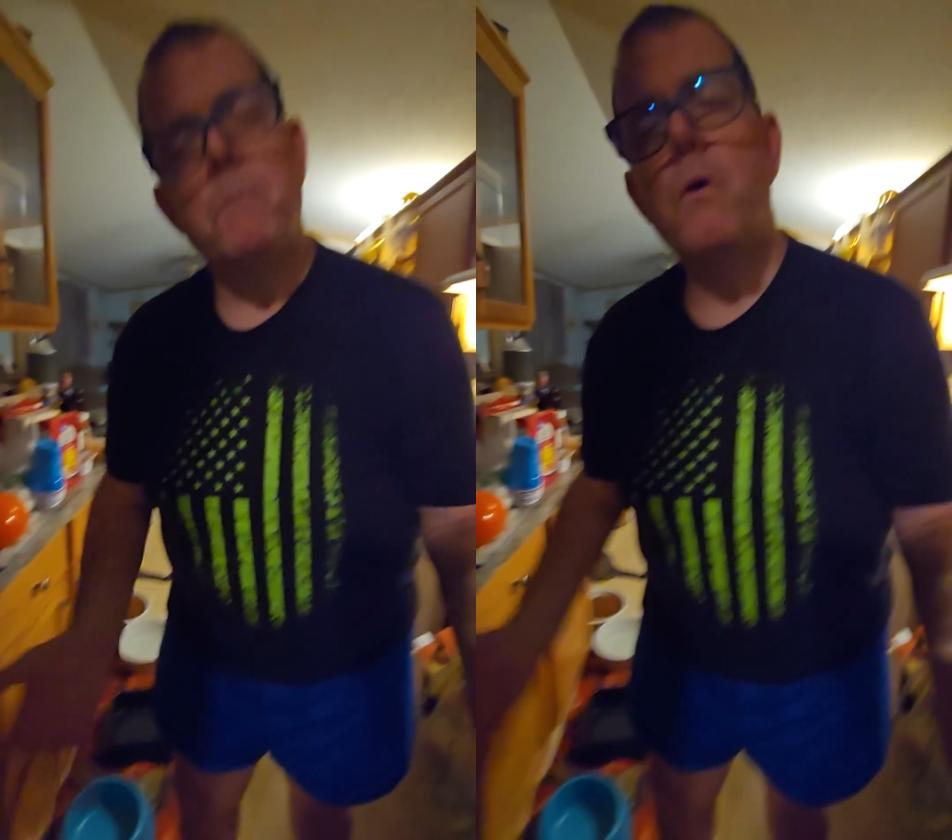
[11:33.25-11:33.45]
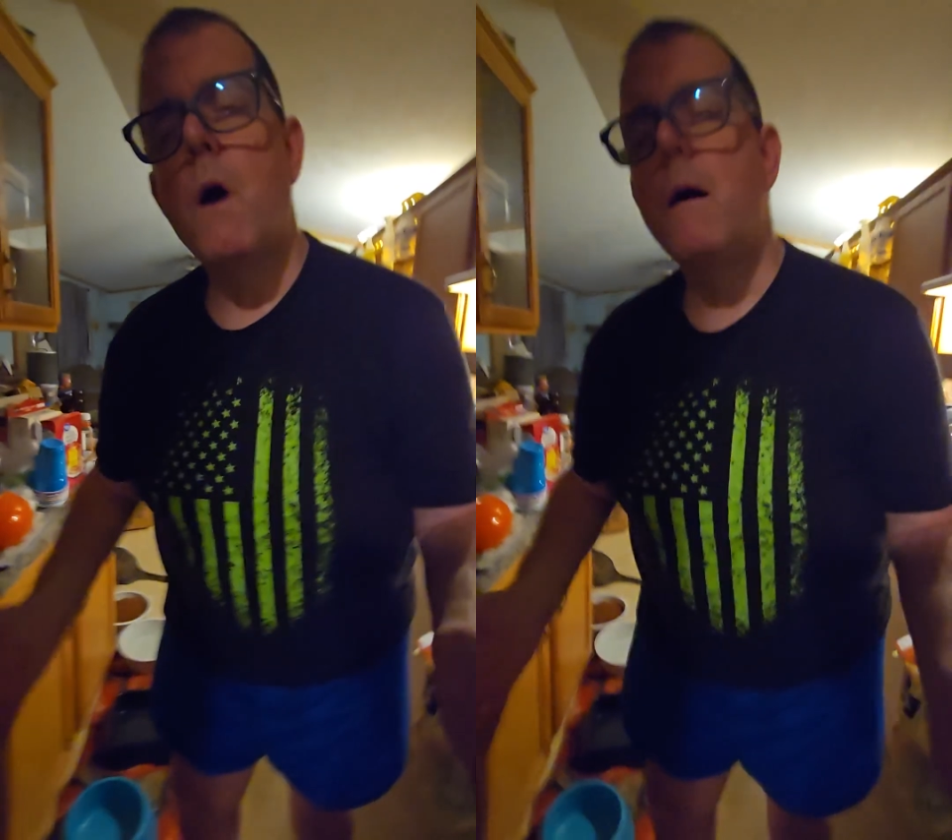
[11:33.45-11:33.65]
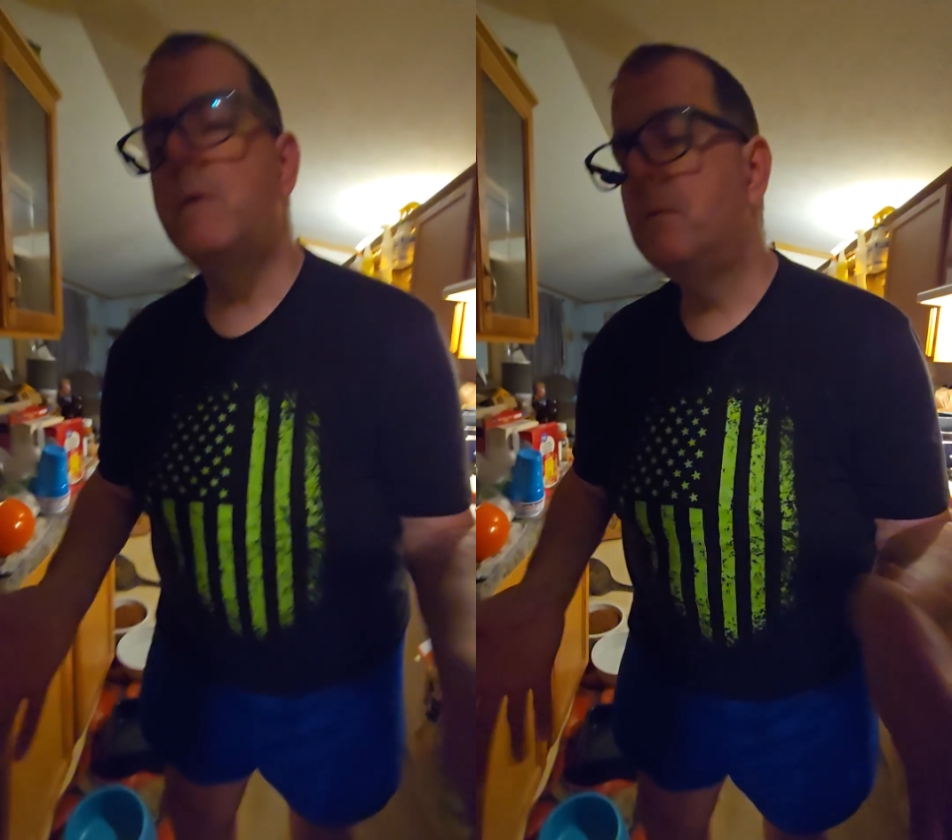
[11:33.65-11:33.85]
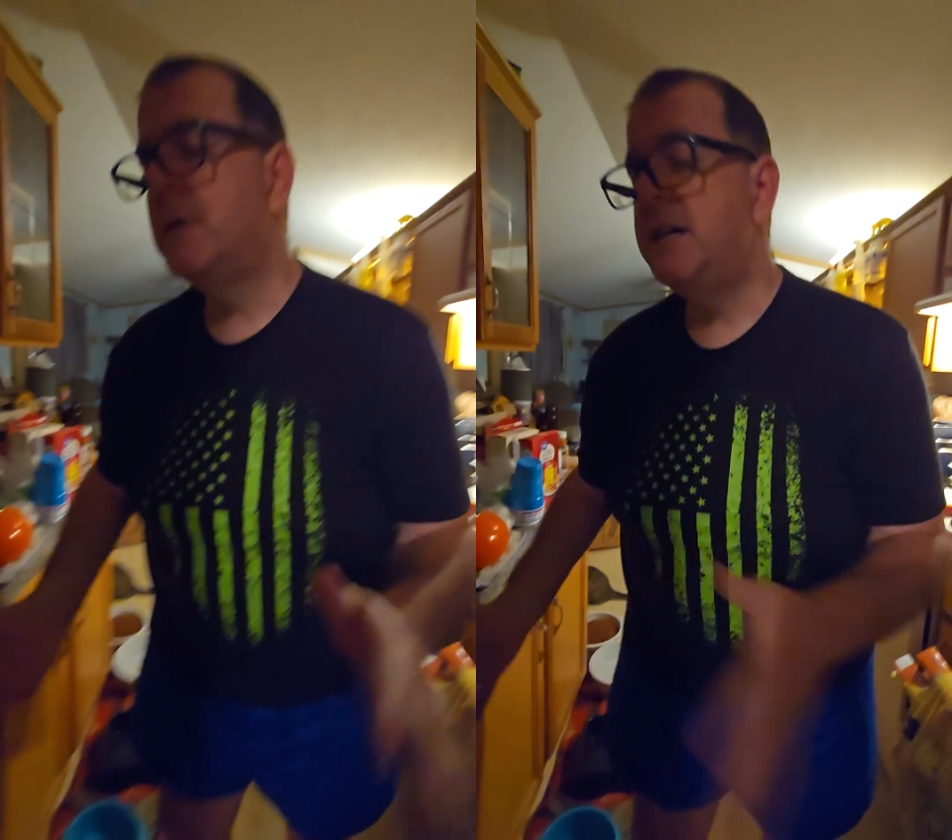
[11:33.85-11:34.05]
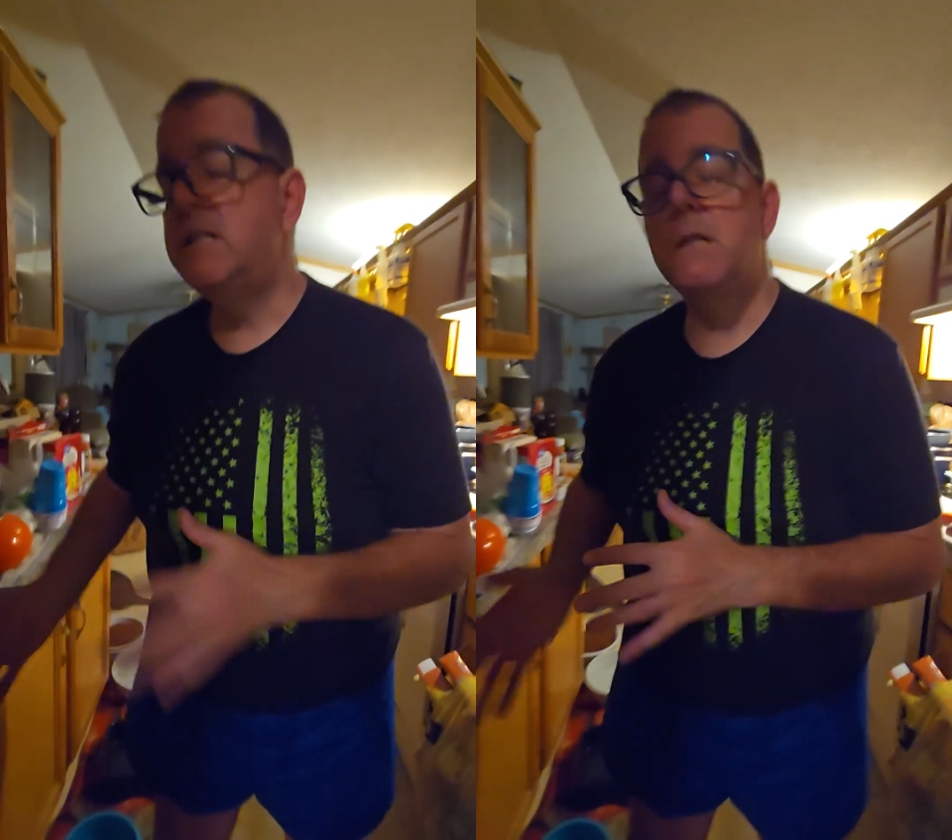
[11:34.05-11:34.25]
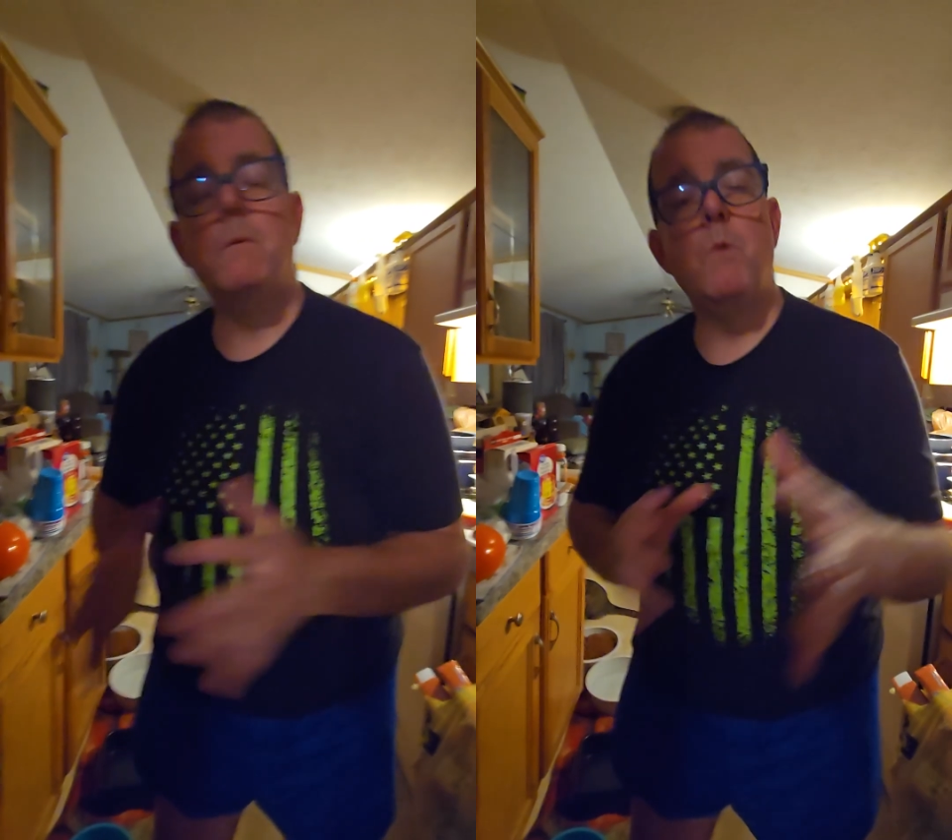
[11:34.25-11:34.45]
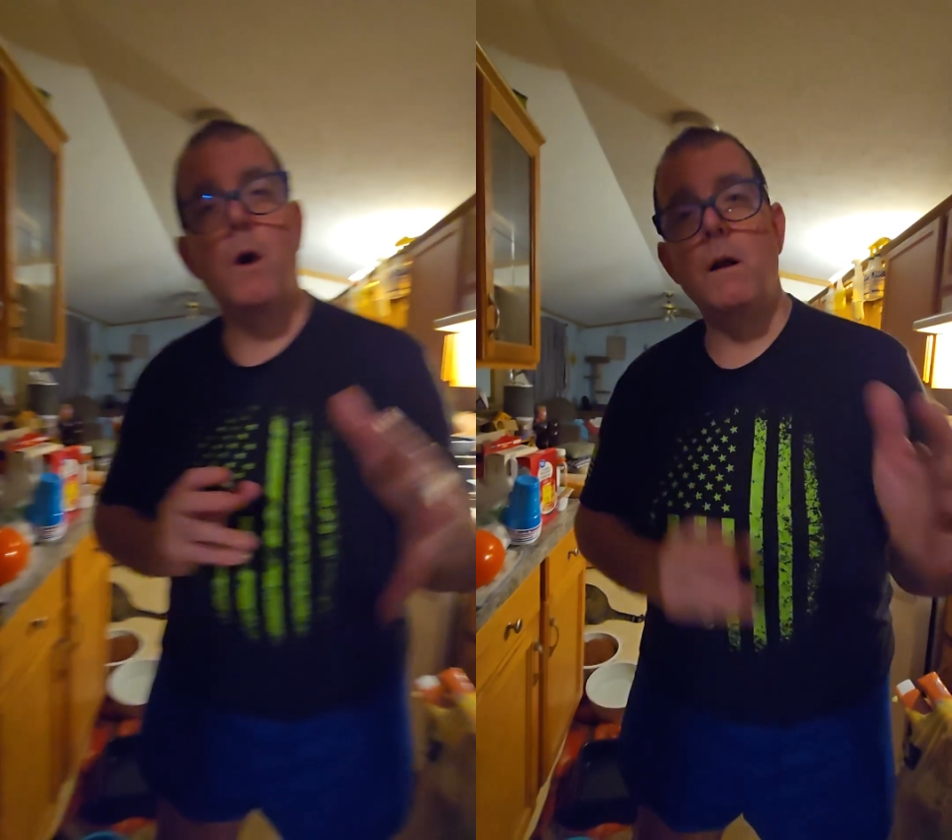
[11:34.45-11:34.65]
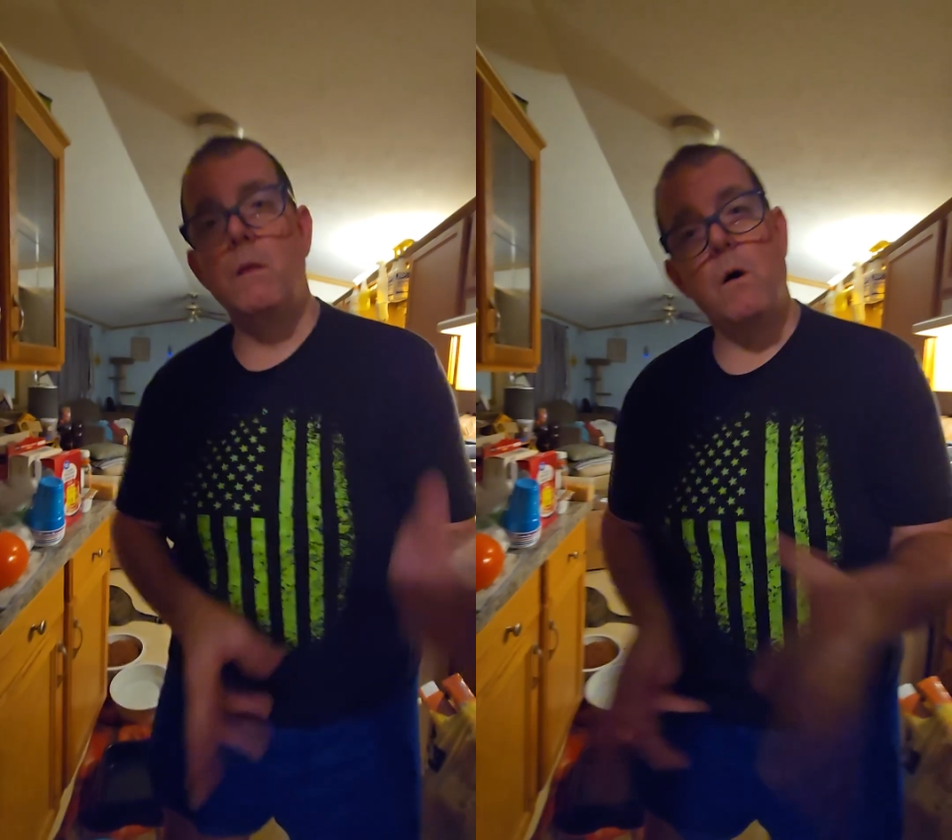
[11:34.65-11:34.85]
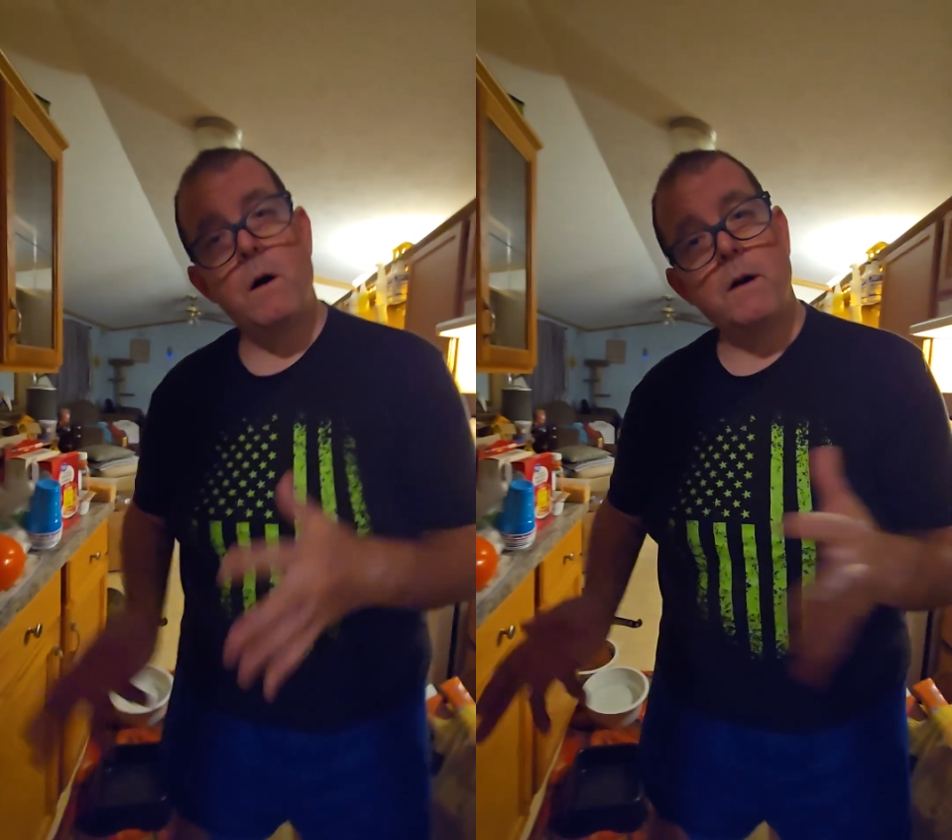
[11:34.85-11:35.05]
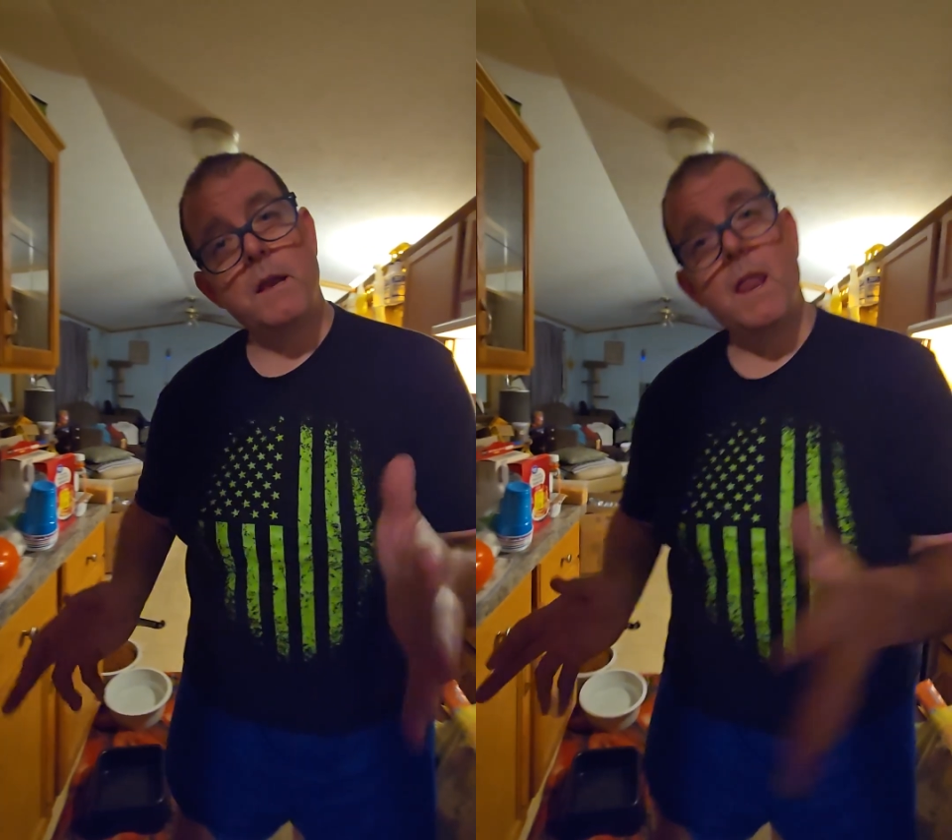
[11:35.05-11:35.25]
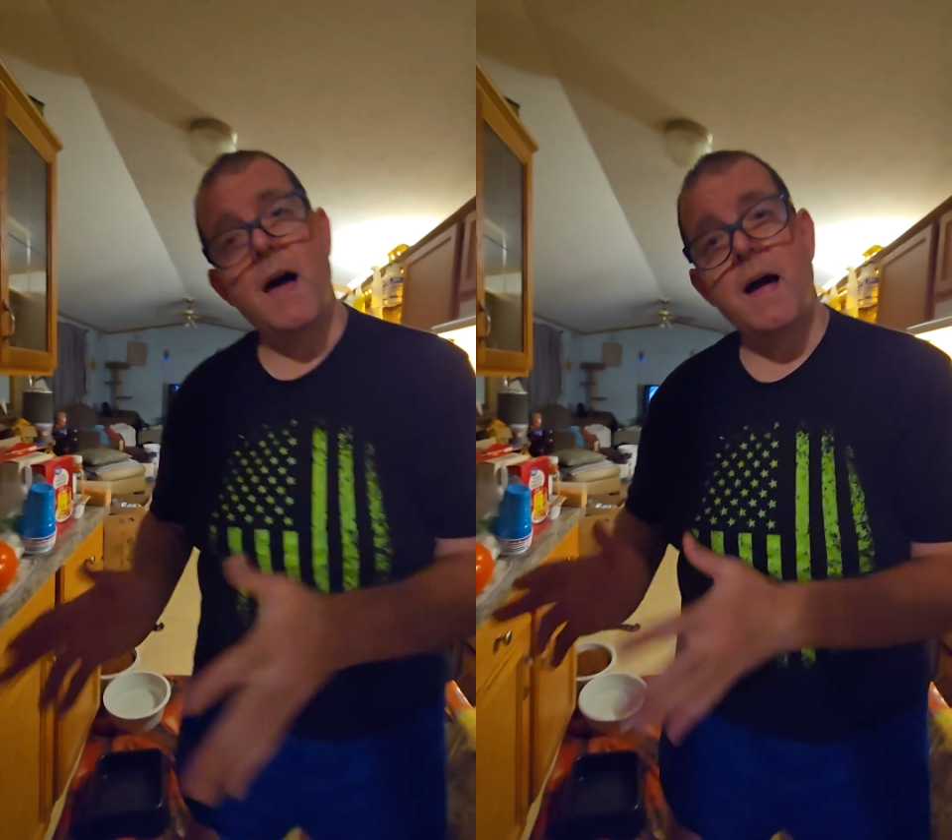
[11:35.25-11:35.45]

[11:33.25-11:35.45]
Probably somewhere along